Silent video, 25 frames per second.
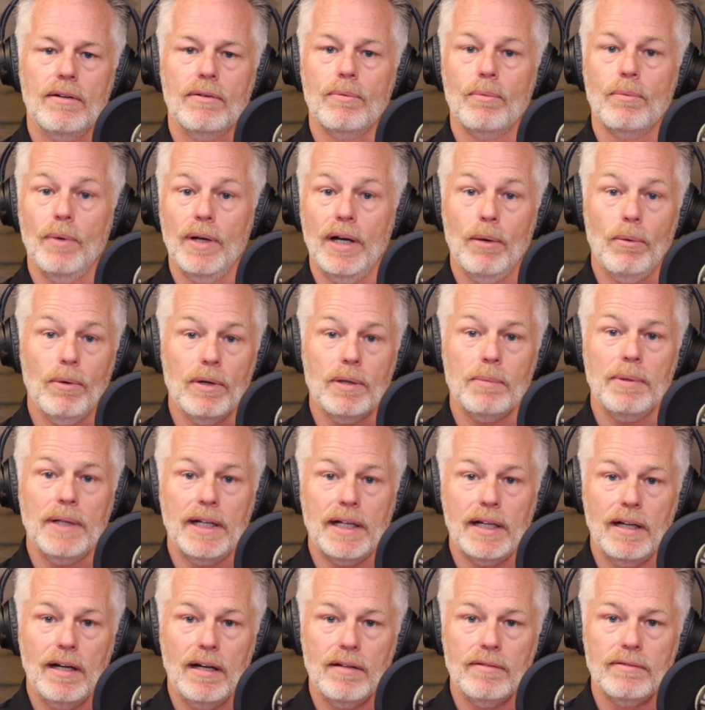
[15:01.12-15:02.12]
when I want to play
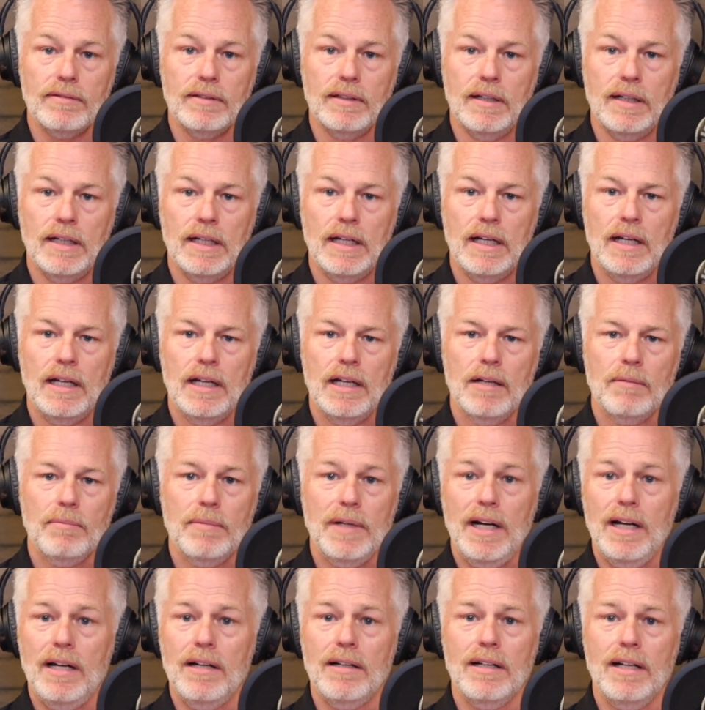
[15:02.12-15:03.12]
golf, but
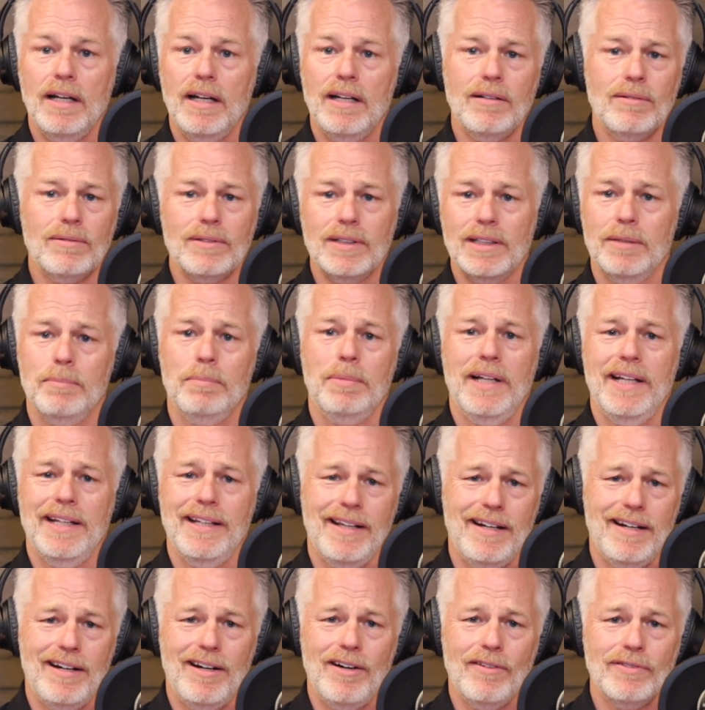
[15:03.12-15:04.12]
I don't really play
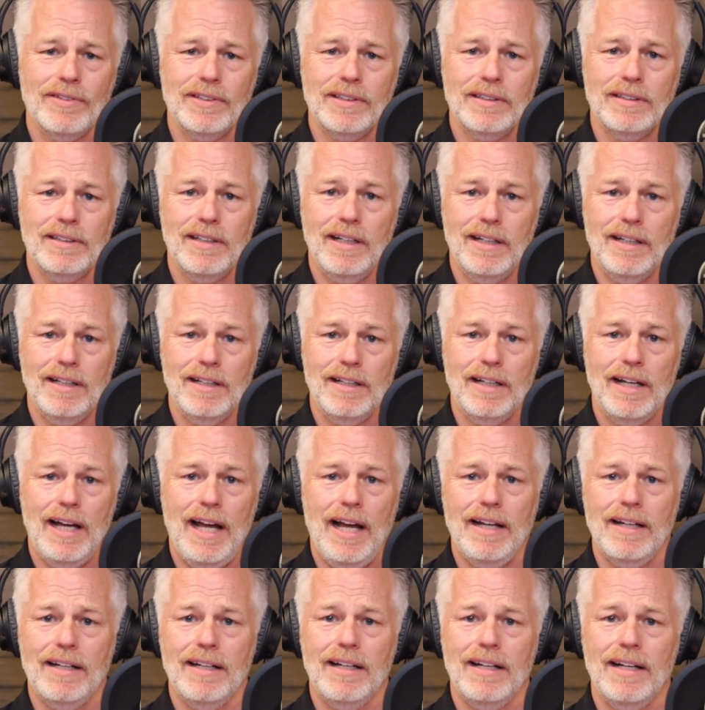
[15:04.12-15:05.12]
that often.
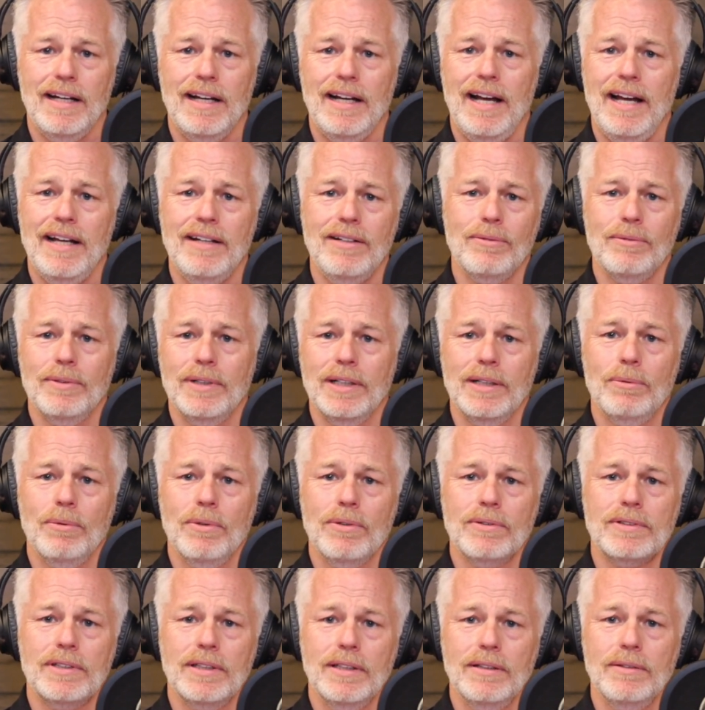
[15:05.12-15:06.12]
I I don't really
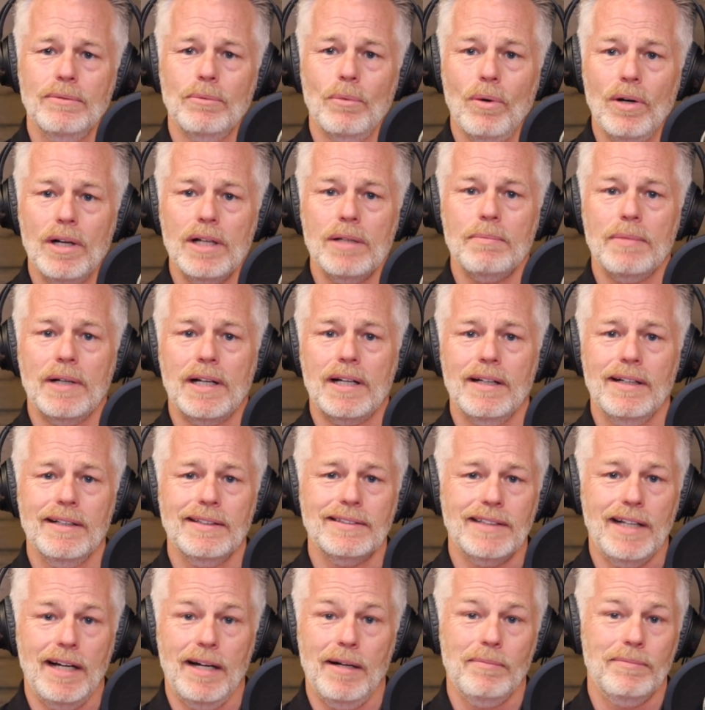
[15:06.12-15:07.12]
want to. One,
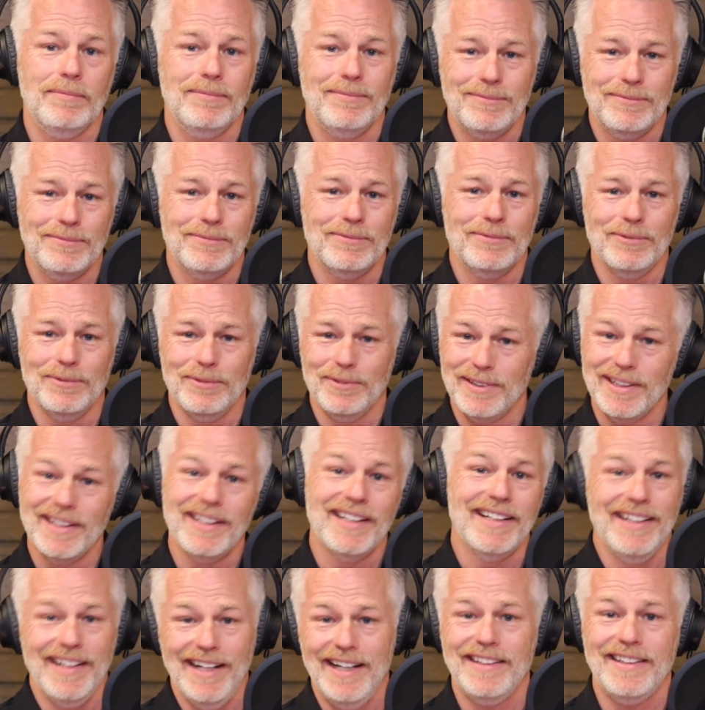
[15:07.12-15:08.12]
because I'm
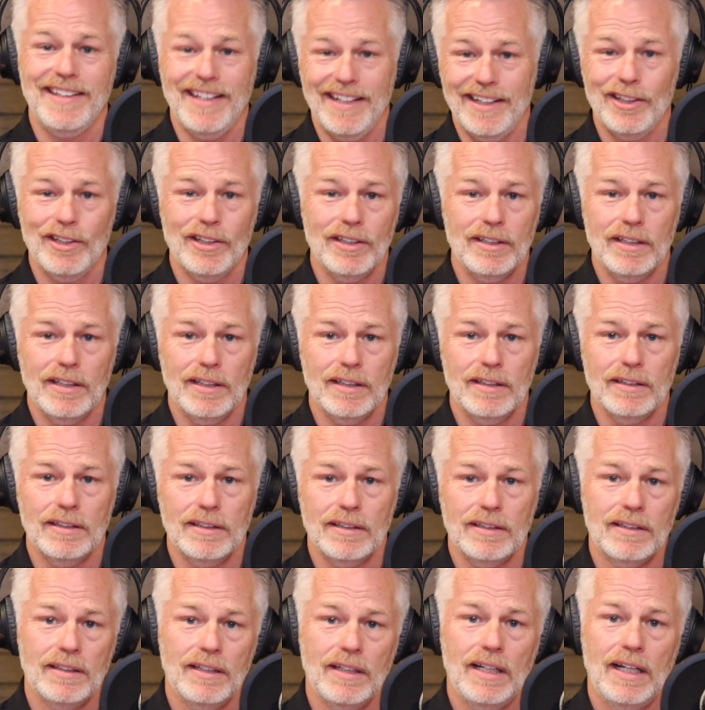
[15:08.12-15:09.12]
really not that good,
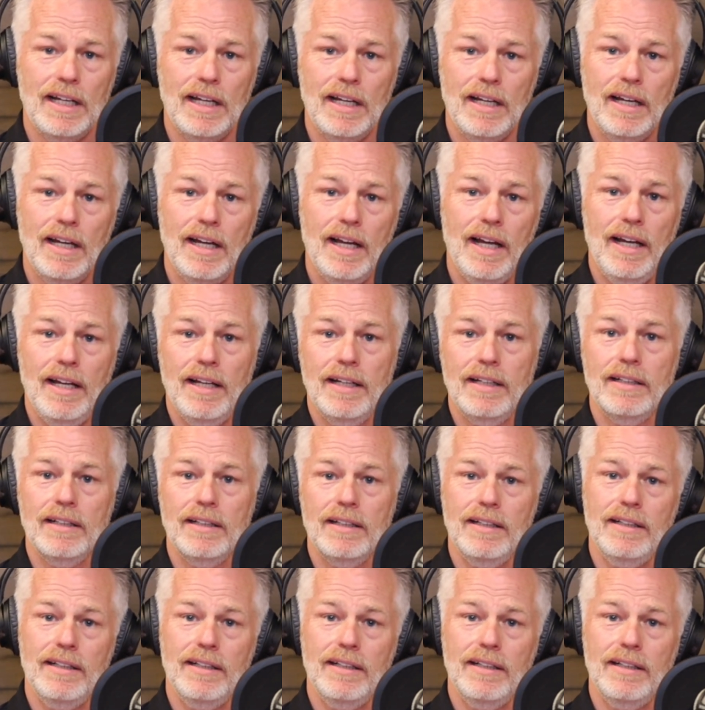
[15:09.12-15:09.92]
and